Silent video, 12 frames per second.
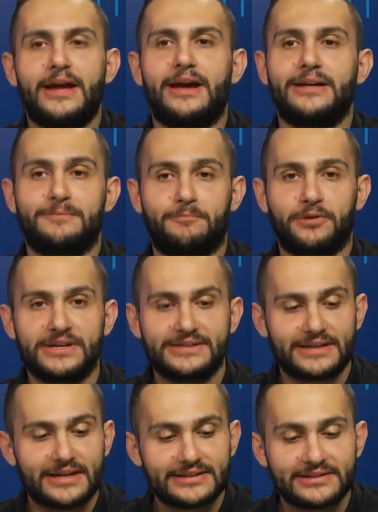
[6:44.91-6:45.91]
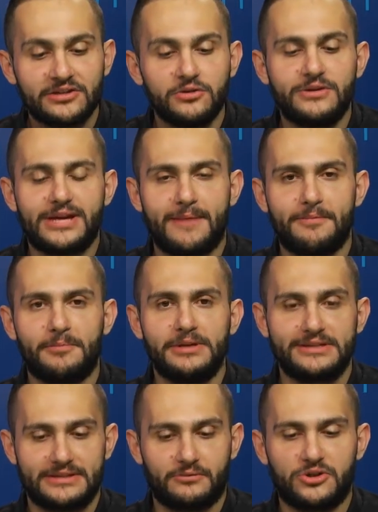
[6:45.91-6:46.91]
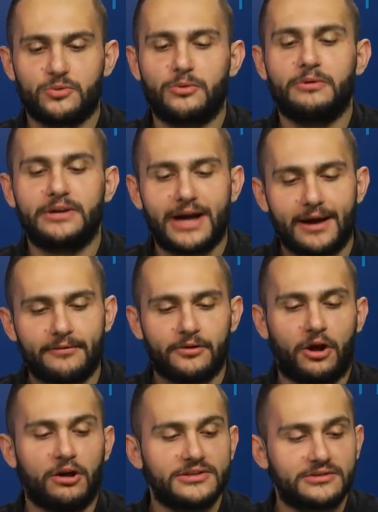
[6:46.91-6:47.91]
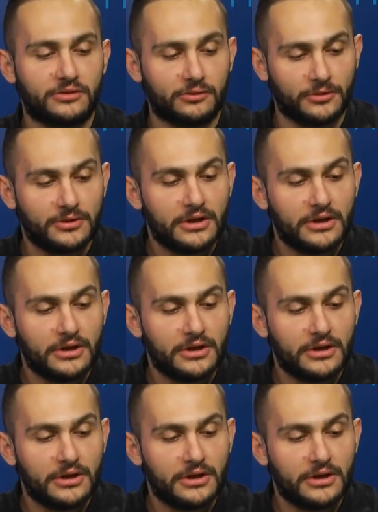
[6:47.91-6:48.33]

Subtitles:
It brings us new capabilities, which we will cover also.